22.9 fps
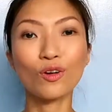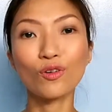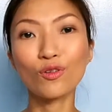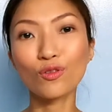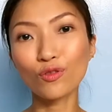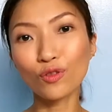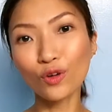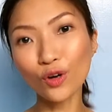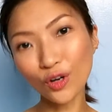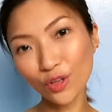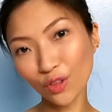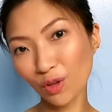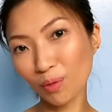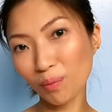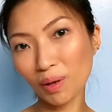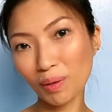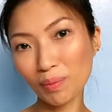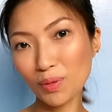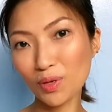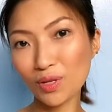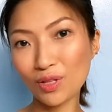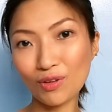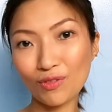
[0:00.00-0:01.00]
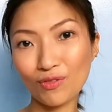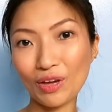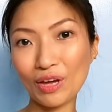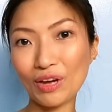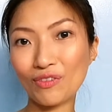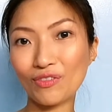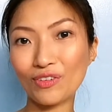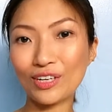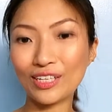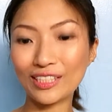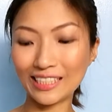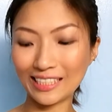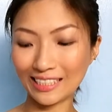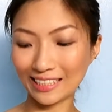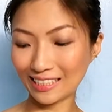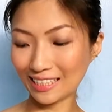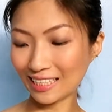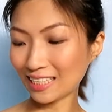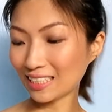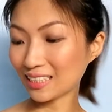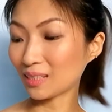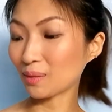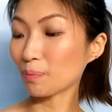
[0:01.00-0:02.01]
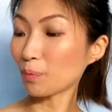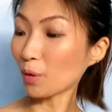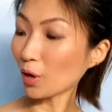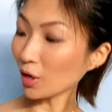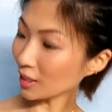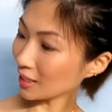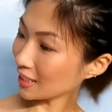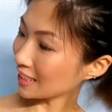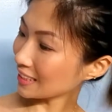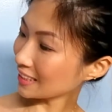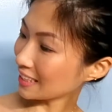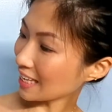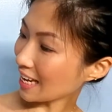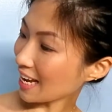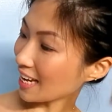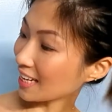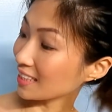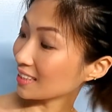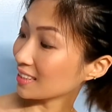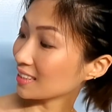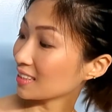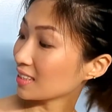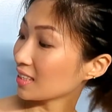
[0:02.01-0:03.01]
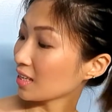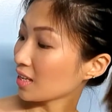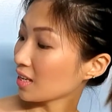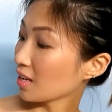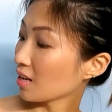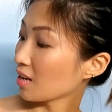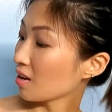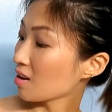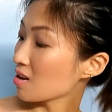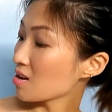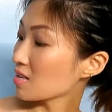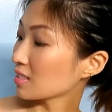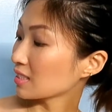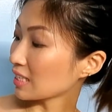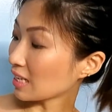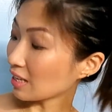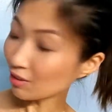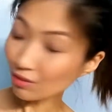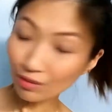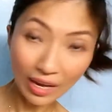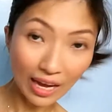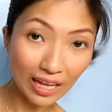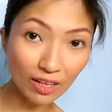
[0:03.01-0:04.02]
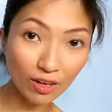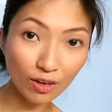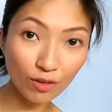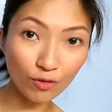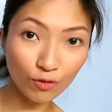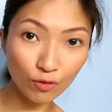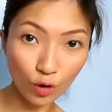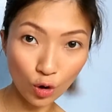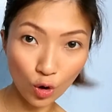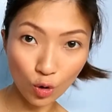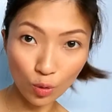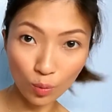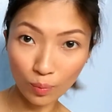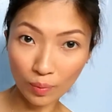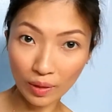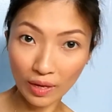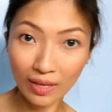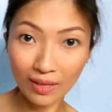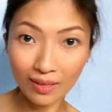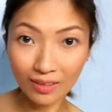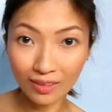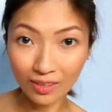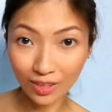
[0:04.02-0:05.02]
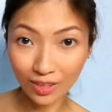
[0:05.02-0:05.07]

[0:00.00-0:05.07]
Fourth on my beauty favorites is this Bondi Sands Self-Tanning Foam in